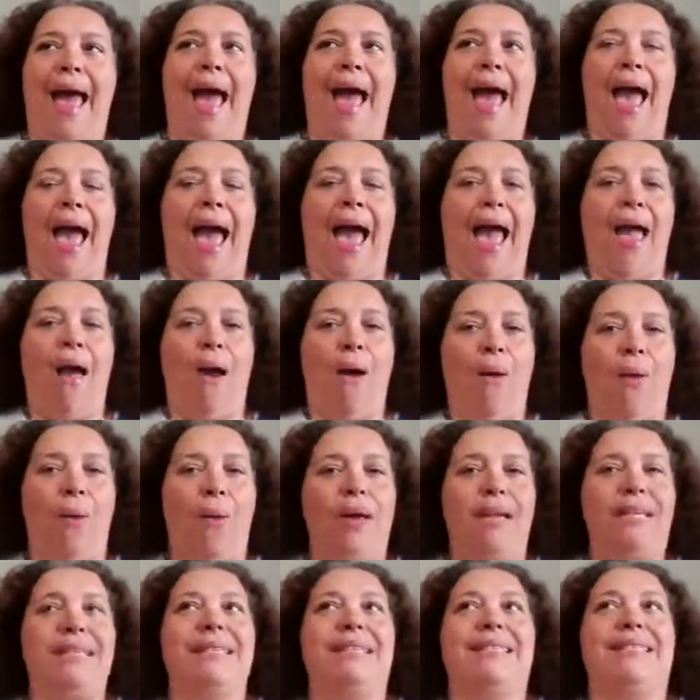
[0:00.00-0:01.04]
I
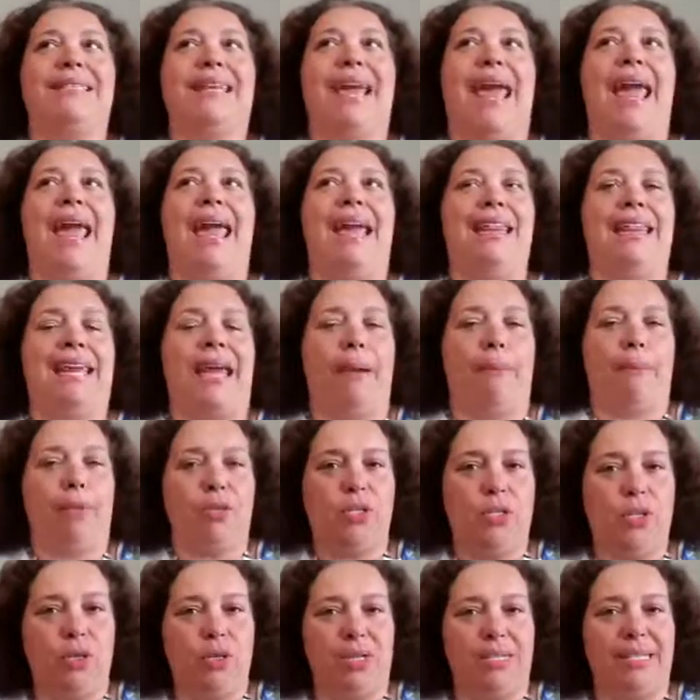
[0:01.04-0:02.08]
always take the
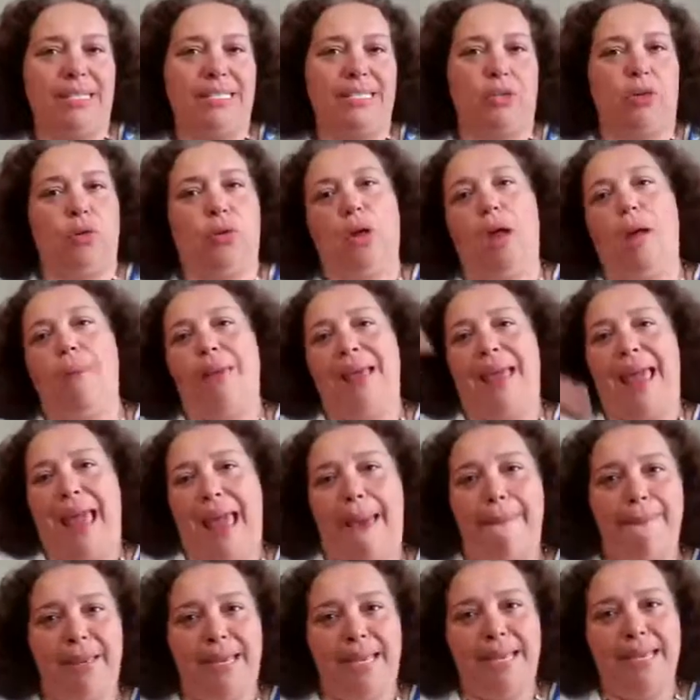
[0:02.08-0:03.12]
opportunities that are coming
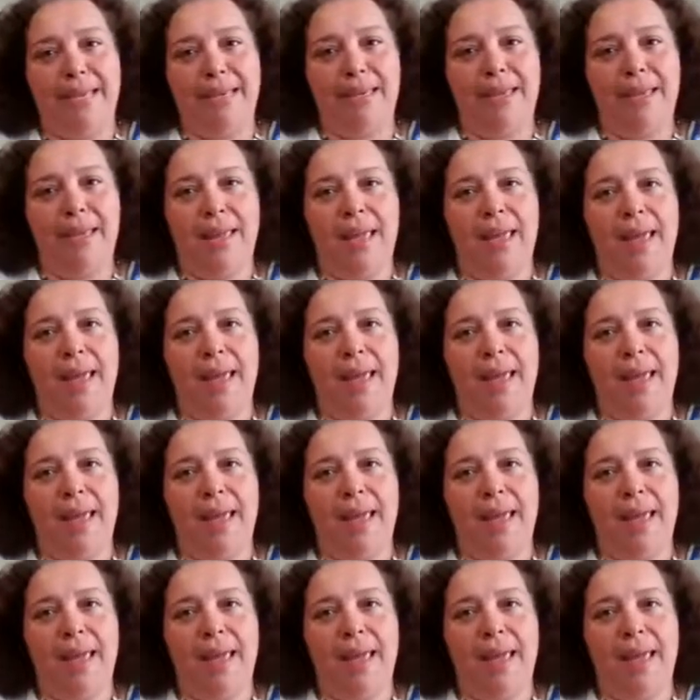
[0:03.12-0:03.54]
at me